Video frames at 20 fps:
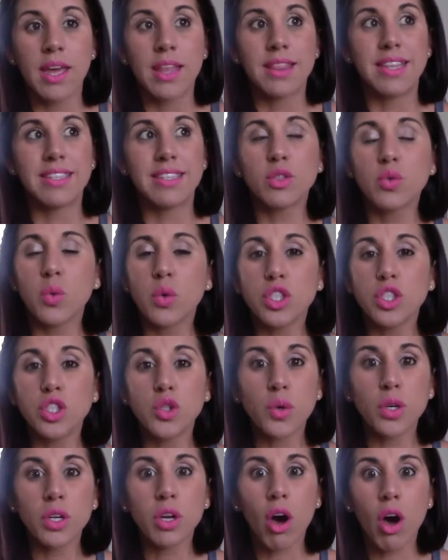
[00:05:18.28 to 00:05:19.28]
This is what you
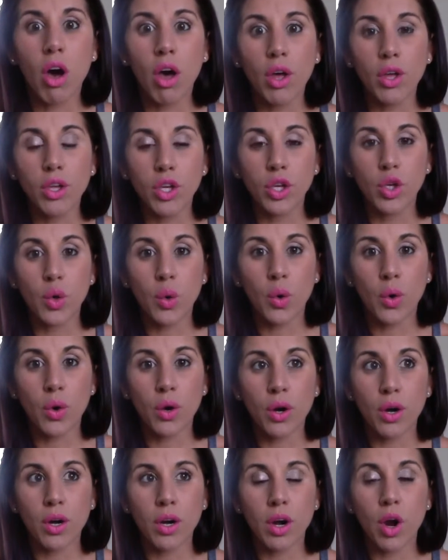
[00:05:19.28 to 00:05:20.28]
would call
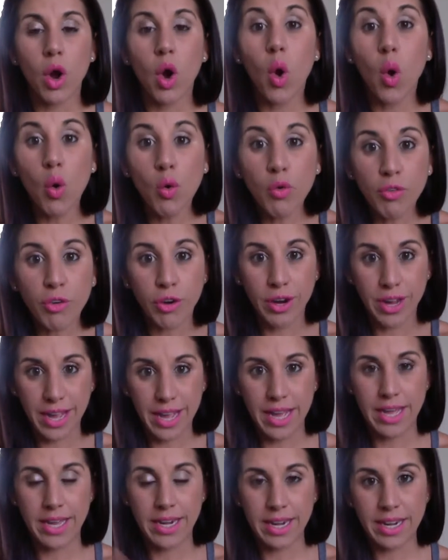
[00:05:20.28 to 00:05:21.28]
your
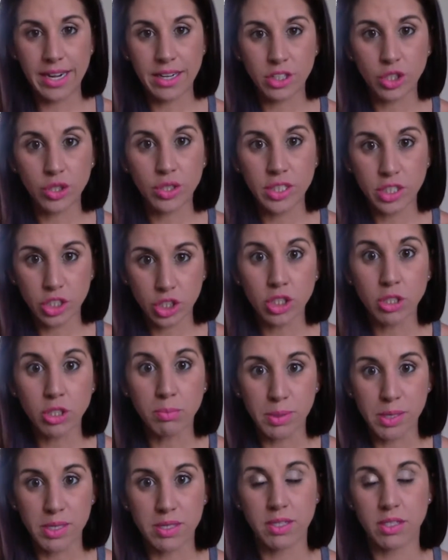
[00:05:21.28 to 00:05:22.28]
overhead in a traditional
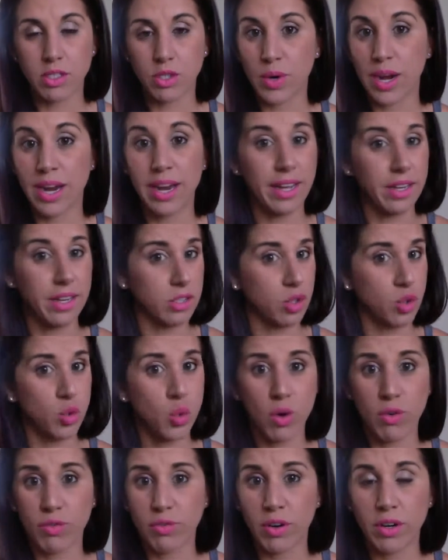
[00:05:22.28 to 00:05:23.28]
business, right? Like a
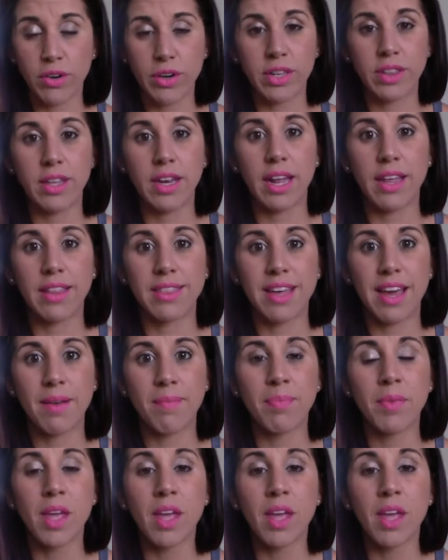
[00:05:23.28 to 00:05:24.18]
storefront or anything like that.